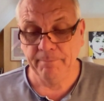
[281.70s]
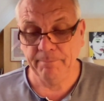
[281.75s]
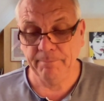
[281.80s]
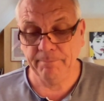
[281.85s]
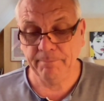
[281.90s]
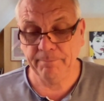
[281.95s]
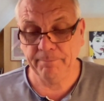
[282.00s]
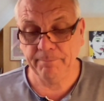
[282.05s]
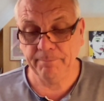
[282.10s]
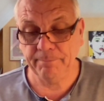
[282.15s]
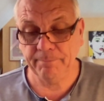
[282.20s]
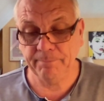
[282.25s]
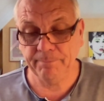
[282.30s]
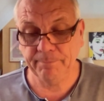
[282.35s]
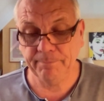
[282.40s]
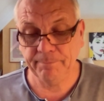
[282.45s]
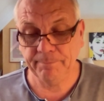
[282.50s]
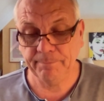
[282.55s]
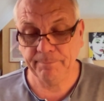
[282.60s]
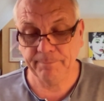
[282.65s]

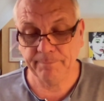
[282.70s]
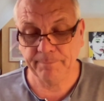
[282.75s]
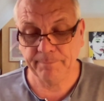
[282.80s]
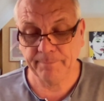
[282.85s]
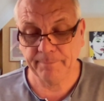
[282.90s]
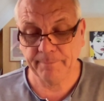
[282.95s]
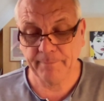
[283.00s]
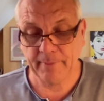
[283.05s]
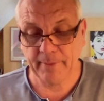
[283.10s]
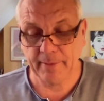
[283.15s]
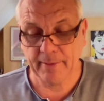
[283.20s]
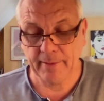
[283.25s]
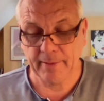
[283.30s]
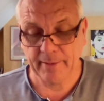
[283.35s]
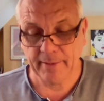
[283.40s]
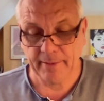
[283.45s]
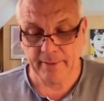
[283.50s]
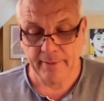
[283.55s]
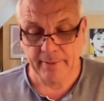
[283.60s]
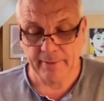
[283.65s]

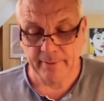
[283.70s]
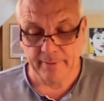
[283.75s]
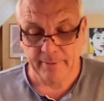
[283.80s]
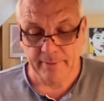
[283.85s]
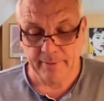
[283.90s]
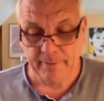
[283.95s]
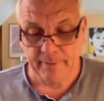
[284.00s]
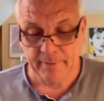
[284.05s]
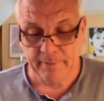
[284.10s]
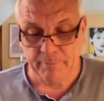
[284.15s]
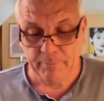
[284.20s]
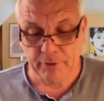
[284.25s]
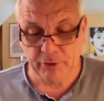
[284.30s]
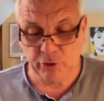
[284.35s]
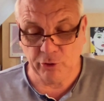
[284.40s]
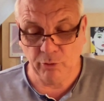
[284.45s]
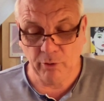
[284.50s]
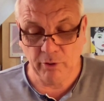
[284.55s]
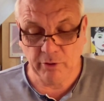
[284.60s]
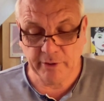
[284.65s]
But
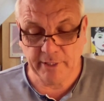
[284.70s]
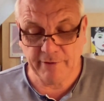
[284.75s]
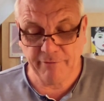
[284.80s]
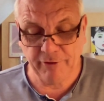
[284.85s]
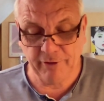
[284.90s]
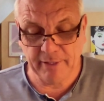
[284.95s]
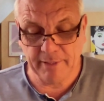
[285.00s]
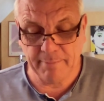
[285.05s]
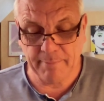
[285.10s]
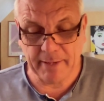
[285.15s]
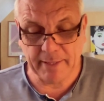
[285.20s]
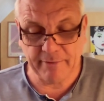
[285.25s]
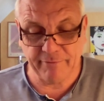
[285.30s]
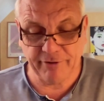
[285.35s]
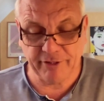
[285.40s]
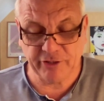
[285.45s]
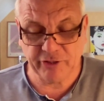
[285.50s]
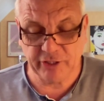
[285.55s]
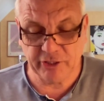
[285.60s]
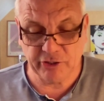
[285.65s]
you are definitely
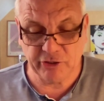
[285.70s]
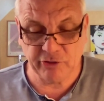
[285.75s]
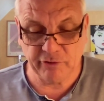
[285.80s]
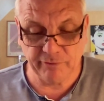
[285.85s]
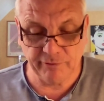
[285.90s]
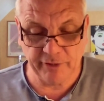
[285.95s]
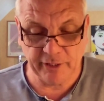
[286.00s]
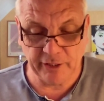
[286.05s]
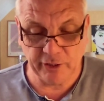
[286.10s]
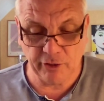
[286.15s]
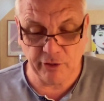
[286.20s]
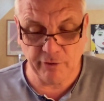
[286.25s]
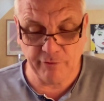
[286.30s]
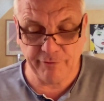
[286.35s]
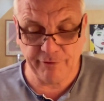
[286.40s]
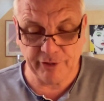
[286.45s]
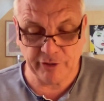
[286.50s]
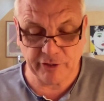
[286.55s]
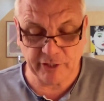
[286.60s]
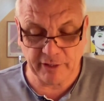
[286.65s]
manifesting something new
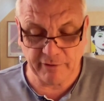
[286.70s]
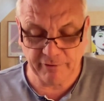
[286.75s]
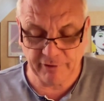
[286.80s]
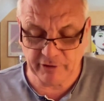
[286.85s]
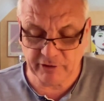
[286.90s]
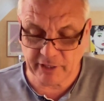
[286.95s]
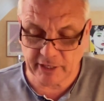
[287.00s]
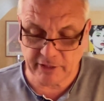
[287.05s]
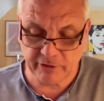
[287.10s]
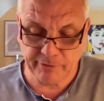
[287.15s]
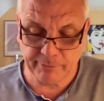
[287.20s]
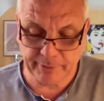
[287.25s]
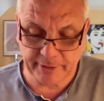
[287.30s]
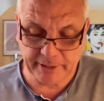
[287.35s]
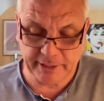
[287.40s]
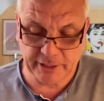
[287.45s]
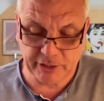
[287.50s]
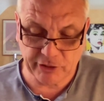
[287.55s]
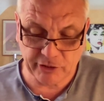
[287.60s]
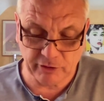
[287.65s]
for yourself. Let's get some
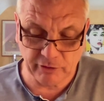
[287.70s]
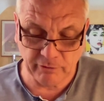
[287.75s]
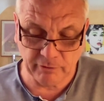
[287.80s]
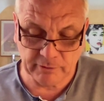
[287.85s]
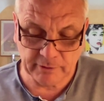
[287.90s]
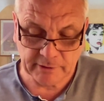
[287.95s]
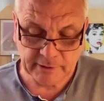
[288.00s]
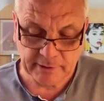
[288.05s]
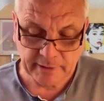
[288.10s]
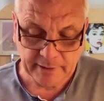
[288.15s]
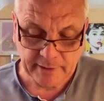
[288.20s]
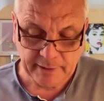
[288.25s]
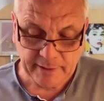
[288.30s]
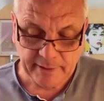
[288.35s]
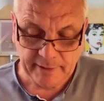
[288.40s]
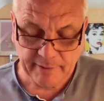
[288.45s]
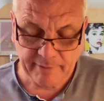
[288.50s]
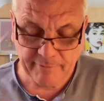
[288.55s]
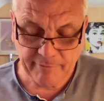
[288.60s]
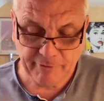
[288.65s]
additional
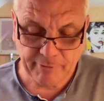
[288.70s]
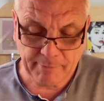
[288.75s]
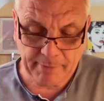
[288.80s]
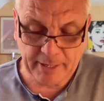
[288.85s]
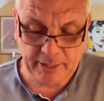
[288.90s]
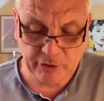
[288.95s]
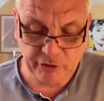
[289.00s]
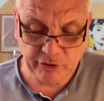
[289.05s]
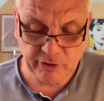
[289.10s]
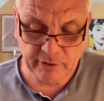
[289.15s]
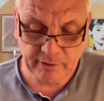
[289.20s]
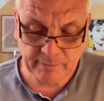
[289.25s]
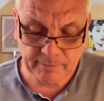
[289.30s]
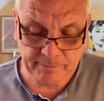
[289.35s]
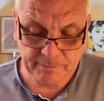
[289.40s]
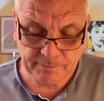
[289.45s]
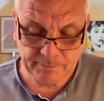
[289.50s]
information.